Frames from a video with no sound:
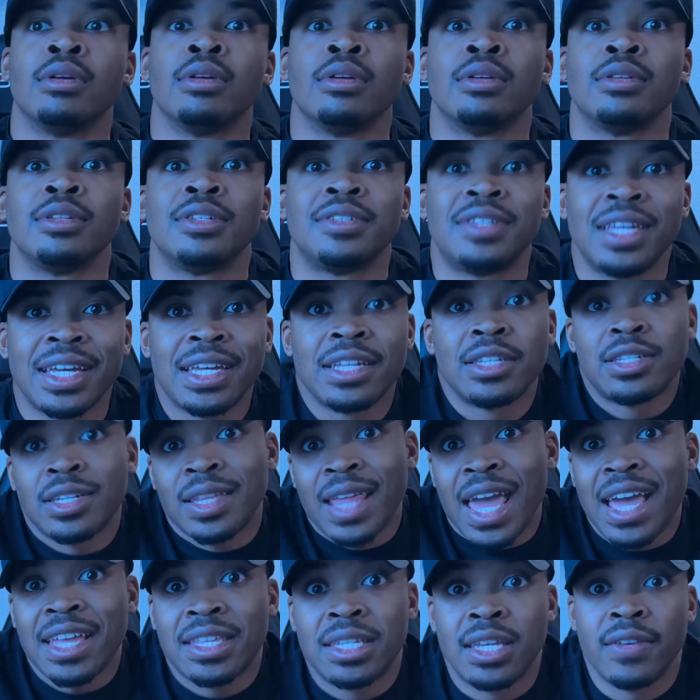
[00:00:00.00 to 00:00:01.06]
Sticking to the
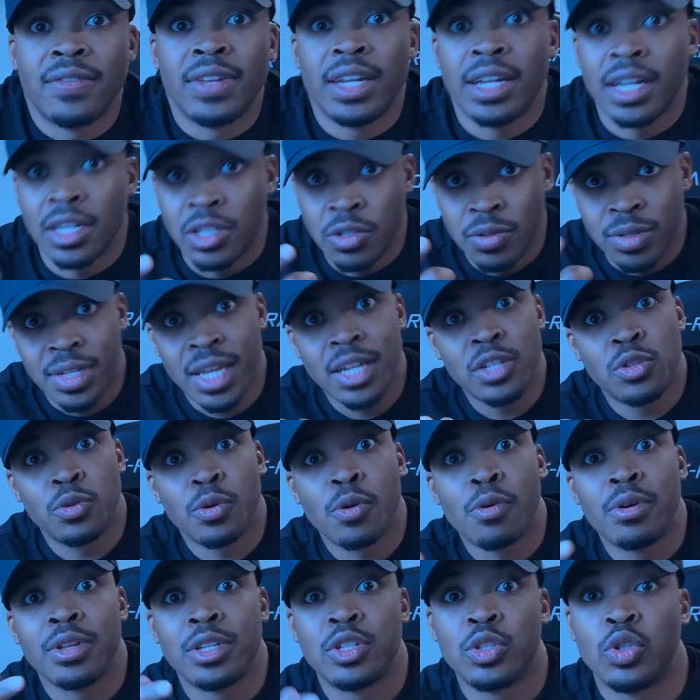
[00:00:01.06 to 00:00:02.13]
activity that you said you were
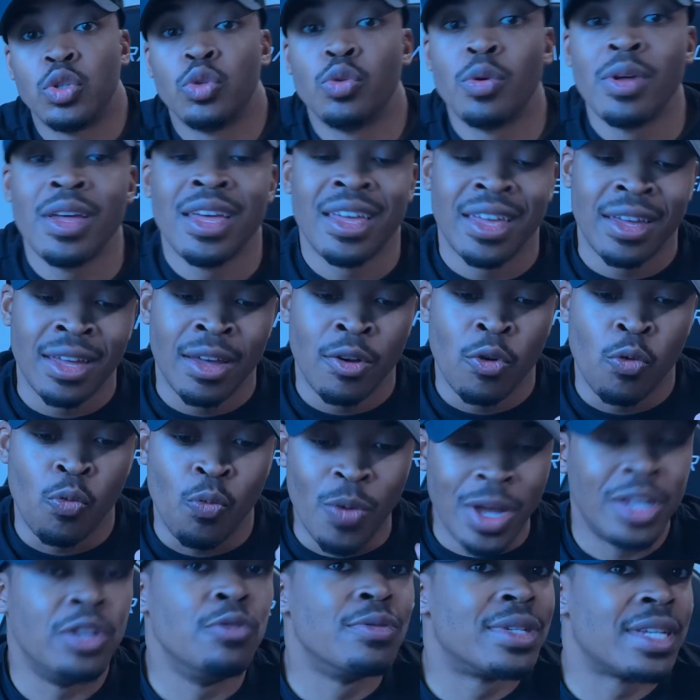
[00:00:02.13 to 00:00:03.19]
going to do
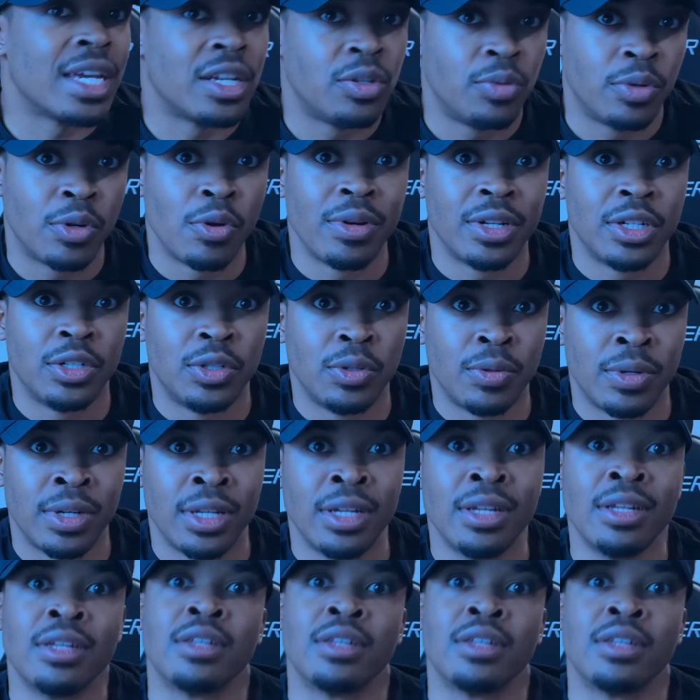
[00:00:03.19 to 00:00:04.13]
when you said you were going to do it.